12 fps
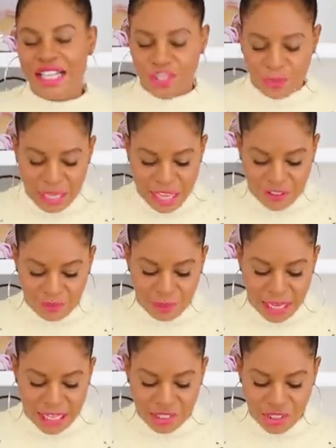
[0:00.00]
next we have
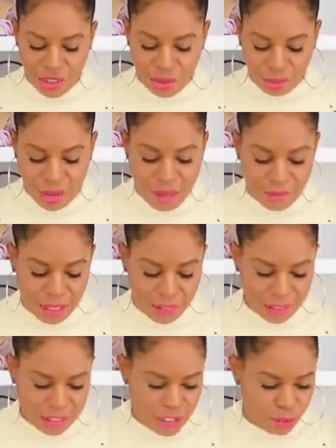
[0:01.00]
my Diorama.
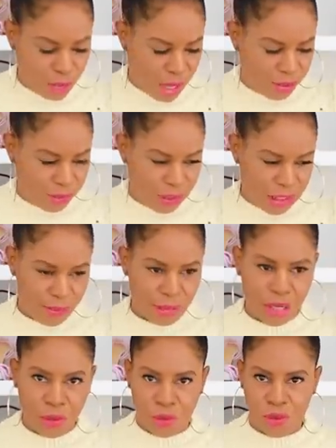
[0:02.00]
This is probably
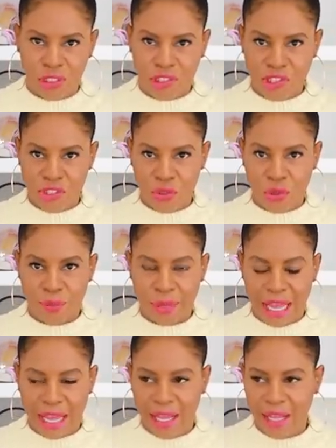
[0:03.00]
my oldest Dior
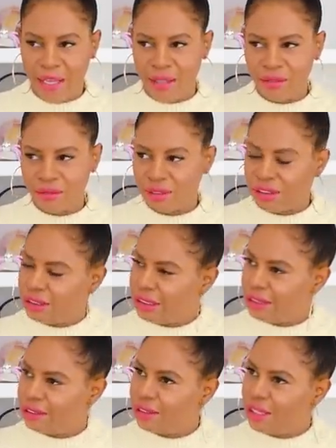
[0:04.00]
bag. Is
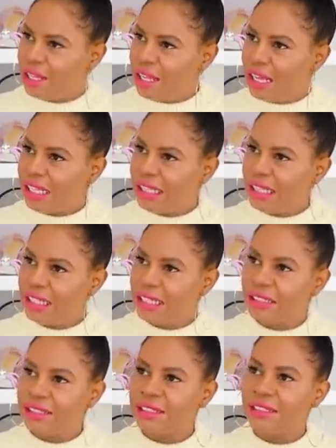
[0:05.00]
it? I think it
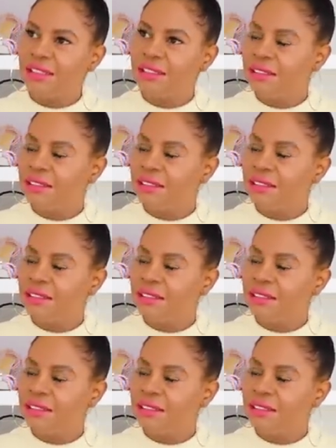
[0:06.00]
is.